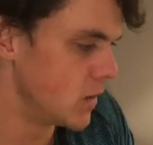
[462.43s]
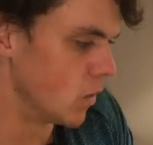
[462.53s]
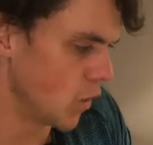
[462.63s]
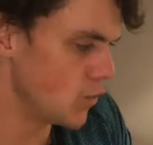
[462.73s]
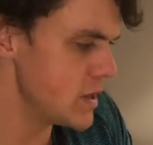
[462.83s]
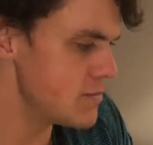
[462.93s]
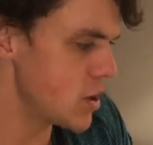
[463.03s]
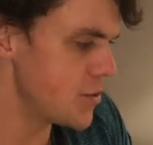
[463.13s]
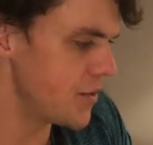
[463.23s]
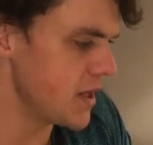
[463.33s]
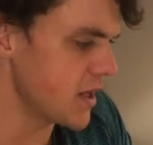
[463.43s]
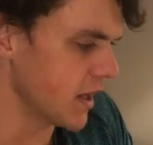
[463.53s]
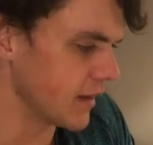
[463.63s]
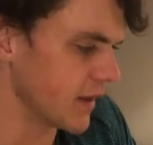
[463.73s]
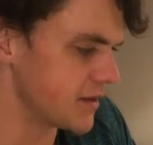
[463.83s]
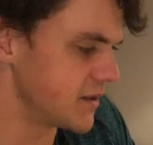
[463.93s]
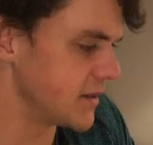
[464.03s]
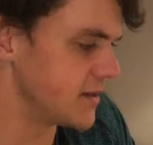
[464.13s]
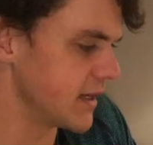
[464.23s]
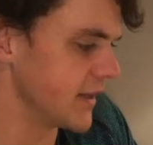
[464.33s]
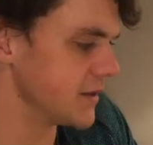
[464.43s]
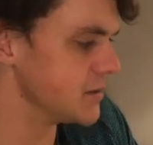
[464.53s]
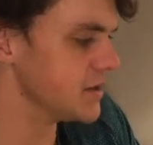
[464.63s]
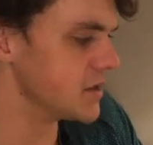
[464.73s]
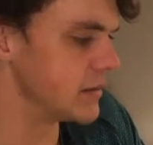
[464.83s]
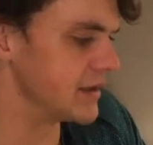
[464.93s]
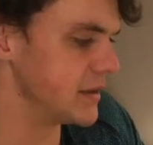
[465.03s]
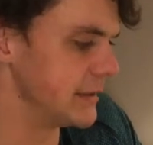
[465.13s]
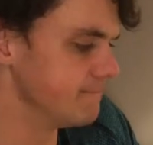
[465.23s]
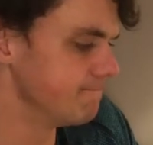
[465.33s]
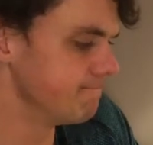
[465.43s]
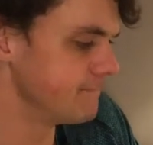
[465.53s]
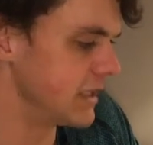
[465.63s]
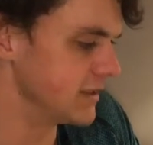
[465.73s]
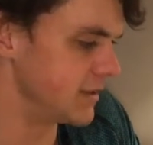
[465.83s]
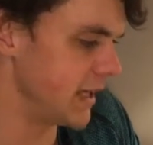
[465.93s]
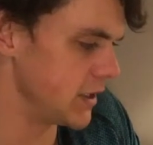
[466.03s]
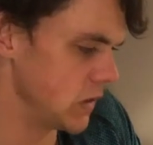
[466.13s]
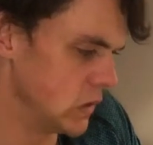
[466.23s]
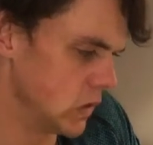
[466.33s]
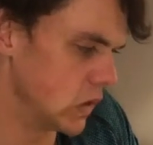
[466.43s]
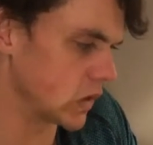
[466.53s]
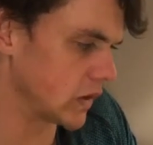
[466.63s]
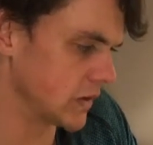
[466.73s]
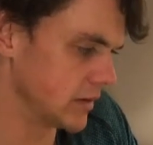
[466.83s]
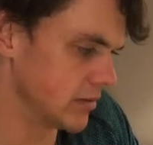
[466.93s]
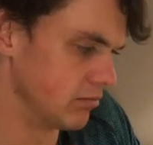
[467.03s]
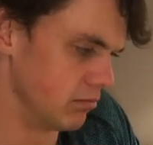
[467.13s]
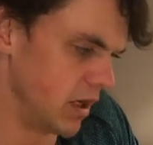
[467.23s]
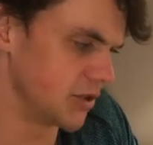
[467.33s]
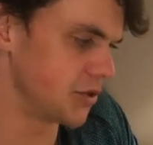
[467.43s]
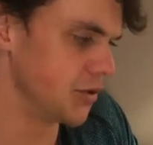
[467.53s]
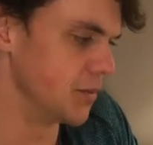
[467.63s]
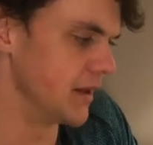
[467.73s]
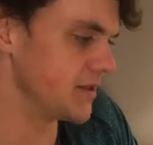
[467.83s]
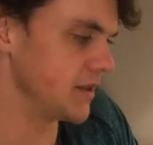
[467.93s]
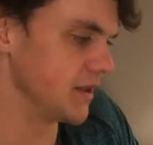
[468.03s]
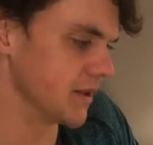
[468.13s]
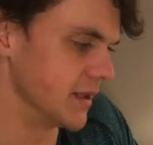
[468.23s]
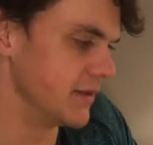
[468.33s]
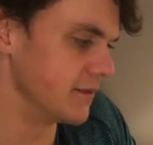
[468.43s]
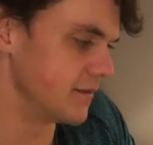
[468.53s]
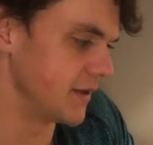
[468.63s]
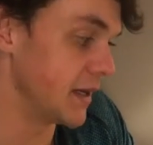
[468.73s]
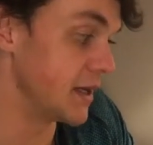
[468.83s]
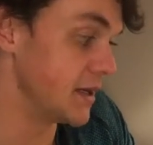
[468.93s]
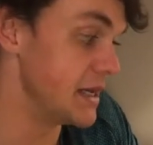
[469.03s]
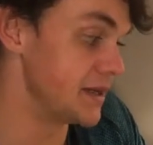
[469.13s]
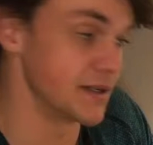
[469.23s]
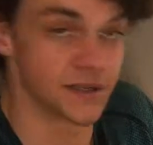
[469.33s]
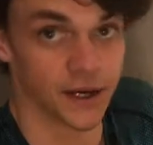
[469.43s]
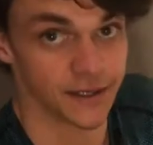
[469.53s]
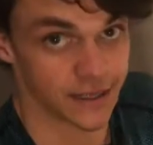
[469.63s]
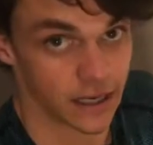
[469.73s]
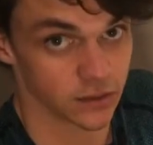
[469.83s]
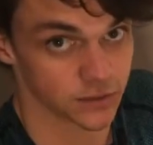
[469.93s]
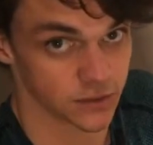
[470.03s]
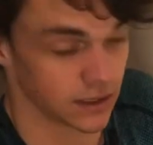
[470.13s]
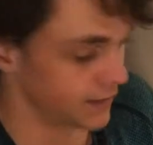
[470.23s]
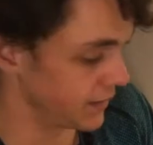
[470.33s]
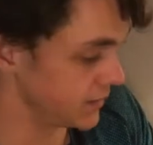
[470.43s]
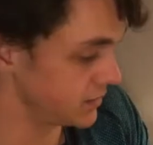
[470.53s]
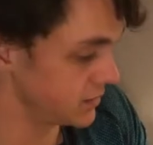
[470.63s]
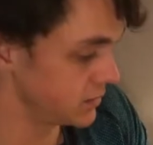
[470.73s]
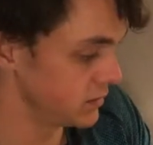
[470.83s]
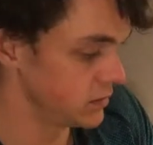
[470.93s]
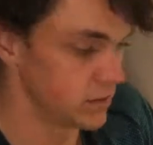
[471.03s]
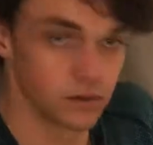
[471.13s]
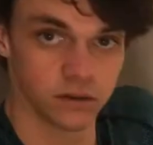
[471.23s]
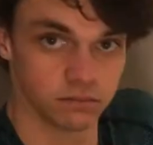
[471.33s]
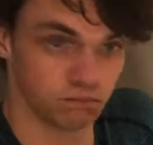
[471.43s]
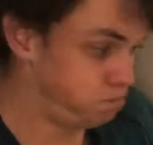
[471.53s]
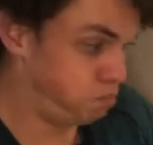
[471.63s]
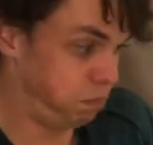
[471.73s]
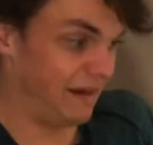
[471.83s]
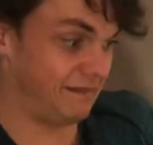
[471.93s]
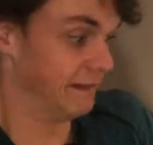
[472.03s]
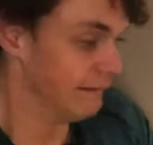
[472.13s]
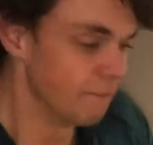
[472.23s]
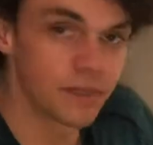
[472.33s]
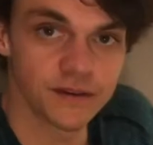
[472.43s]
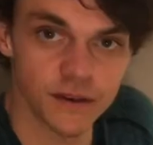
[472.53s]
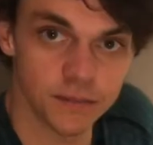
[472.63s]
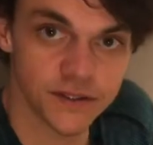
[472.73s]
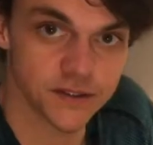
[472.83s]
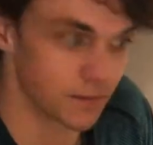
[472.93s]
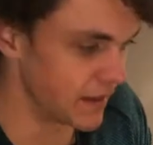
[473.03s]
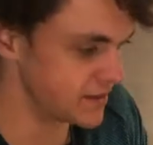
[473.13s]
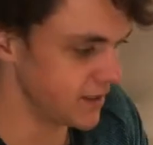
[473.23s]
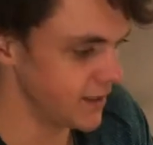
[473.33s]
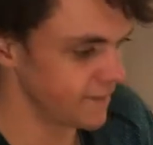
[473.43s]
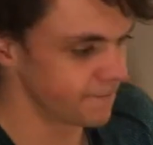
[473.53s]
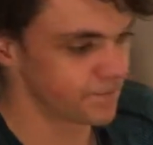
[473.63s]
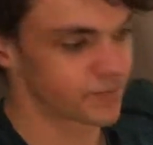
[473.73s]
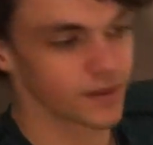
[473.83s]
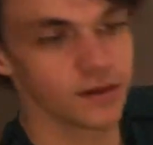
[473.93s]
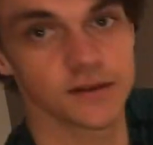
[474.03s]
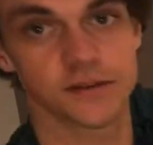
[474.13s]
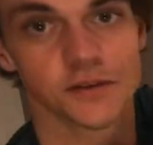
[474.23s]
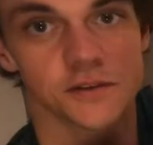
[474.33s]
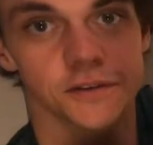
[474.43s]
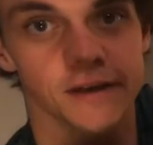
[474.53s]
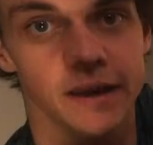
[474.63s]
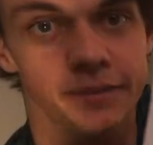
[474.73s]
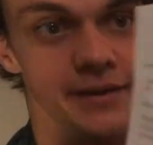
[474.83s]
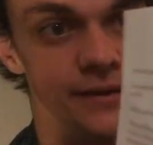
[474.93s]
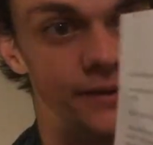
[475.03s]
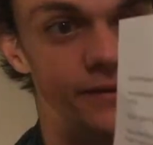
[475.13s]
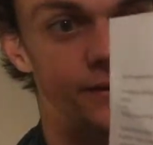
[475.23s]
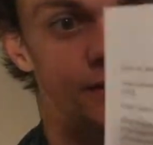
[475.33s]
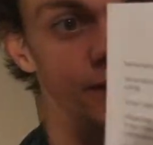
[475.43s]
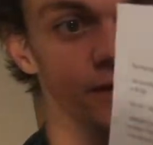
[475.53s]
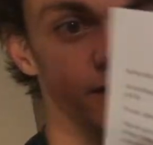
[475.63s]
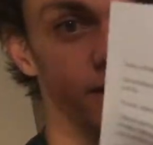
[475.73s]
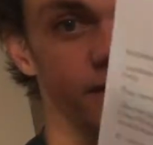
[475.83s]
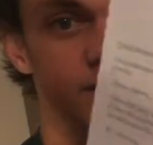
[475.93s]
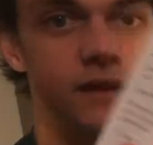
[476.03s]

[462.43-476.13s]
What we're both thinking, they said together to Mr. Messy, is that you look much too messy to live in a neat and tidy house like this. But, said Mr. Messy, he doesn't look too happy. He's